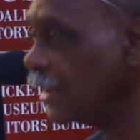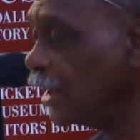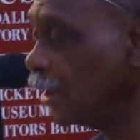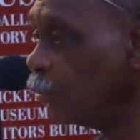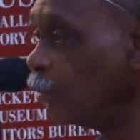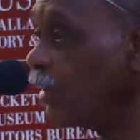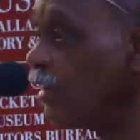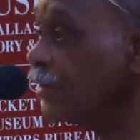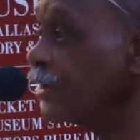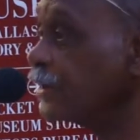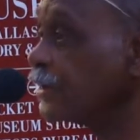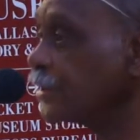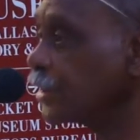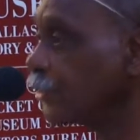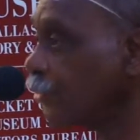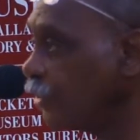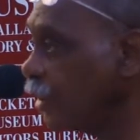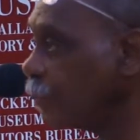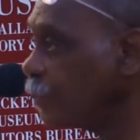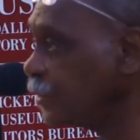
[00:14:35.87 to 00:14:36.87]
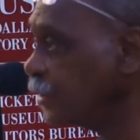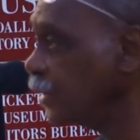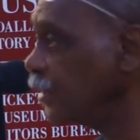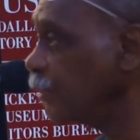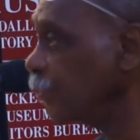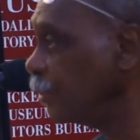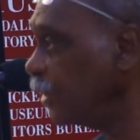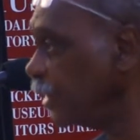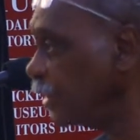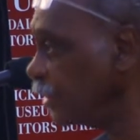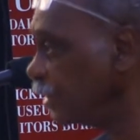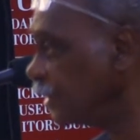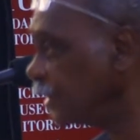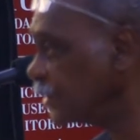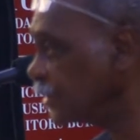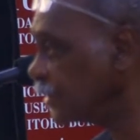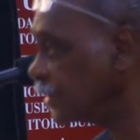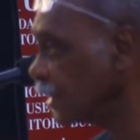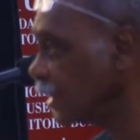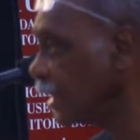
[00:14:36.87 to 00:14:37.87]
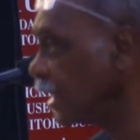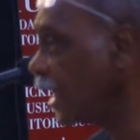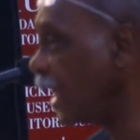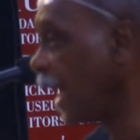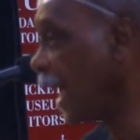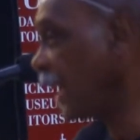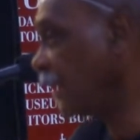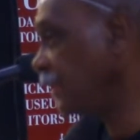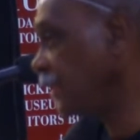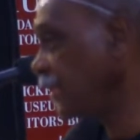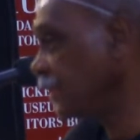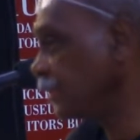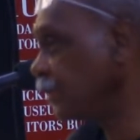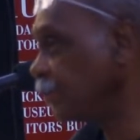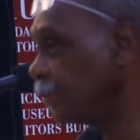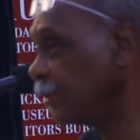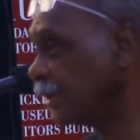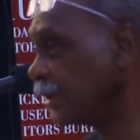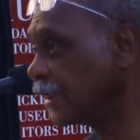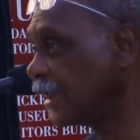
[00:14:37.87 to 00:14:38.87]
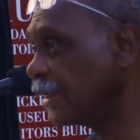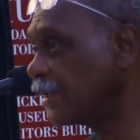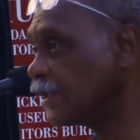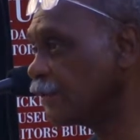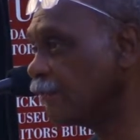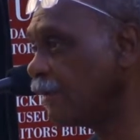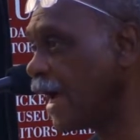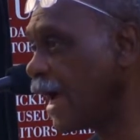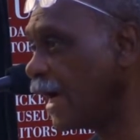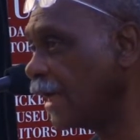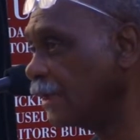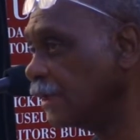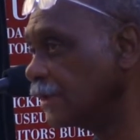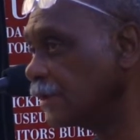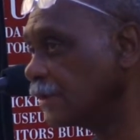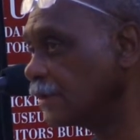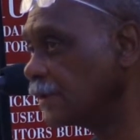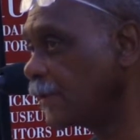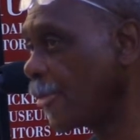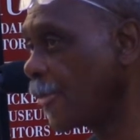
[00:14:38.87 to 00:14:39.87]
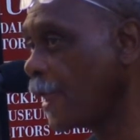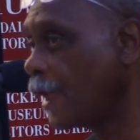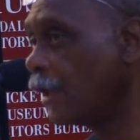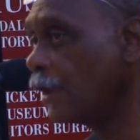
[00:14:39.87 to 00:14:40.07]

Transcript: or whether it's the Crips and the Bloods. I tend to be against violence.